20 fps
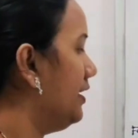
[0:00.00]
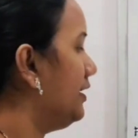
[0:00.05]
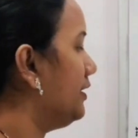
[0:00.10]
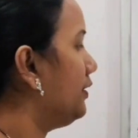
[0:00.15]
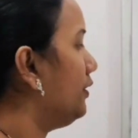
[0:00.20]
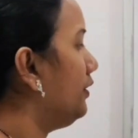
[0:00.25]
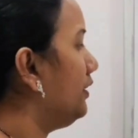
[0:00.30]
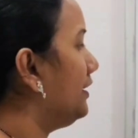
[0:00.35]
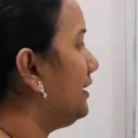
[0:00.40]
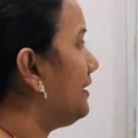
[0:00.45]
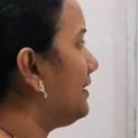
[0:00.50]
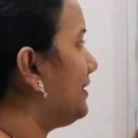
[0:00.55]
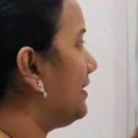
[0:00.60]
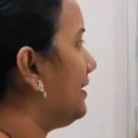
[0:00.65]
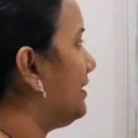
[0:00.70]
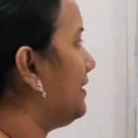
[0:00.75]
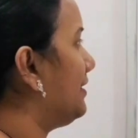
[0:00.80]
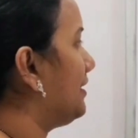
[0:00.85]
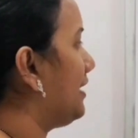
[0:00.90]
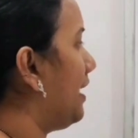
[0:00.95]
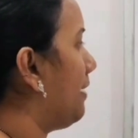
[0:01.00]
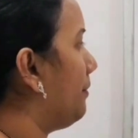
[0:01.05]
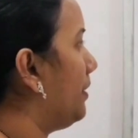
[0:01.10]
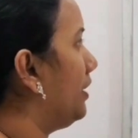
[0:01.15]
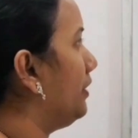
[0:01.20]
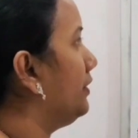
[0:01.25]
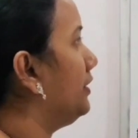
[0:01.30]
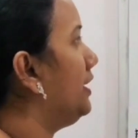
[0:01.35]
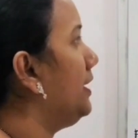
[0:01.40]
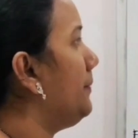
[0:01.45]
So this is
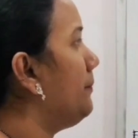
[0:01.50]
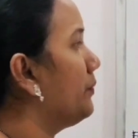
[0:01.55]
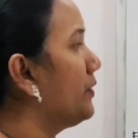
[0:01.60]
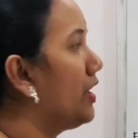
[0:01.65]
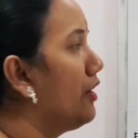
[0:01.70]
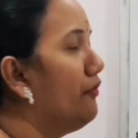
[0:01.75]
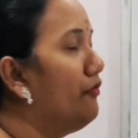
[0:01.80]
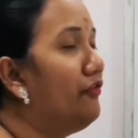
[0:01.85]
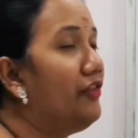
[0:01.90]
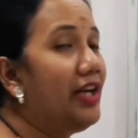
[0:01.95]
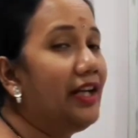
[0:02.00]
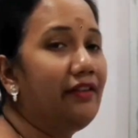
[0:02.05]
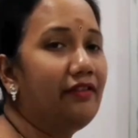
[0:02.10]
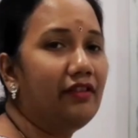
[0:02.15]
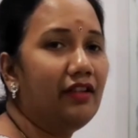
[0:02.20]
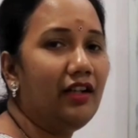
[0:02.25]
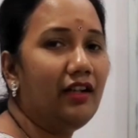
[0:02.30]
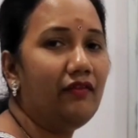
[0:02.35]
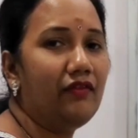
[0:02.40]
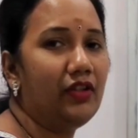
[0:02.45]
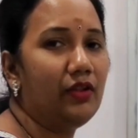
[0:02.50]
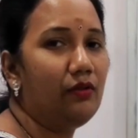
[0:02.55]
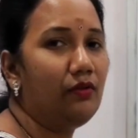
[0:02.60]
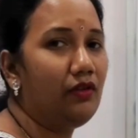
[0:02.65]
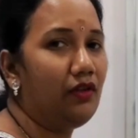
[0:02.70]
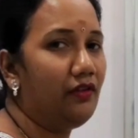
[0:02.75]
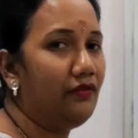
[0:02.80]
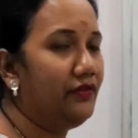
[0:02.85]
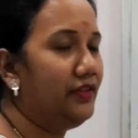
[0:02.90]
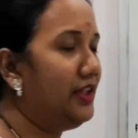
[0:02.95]
about the ventral view
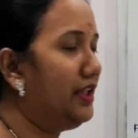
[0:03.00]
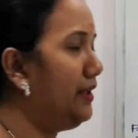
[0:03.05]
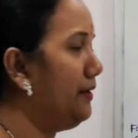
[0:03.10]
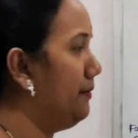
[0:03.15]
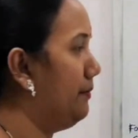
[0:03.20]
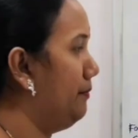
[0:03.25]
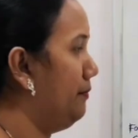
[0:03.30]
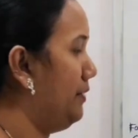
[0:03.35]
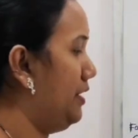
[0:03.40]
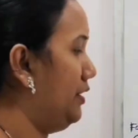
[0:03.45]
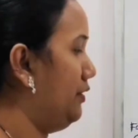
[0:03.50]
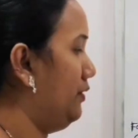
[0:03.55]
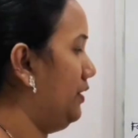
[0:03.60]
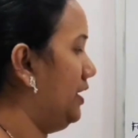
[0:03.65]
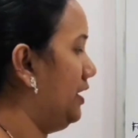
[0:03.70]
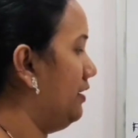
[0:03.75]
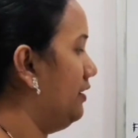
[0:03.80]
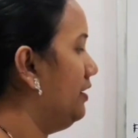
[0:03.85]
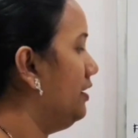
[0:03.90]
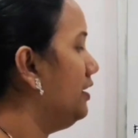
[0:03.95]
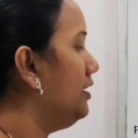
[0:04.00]
of the medulla.